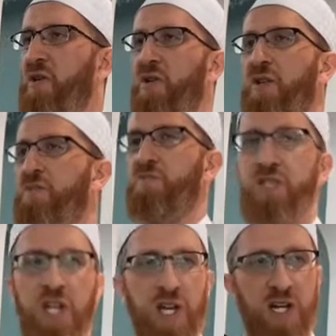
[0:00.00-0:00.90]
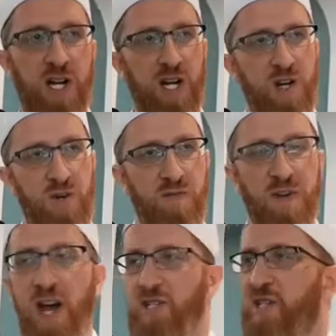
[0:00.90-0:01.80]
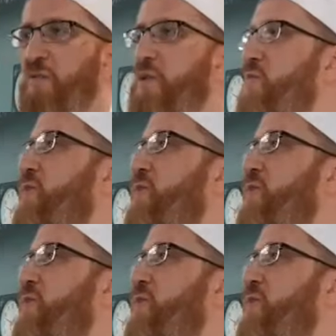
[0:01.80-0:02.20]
or sadaqah or fasting, what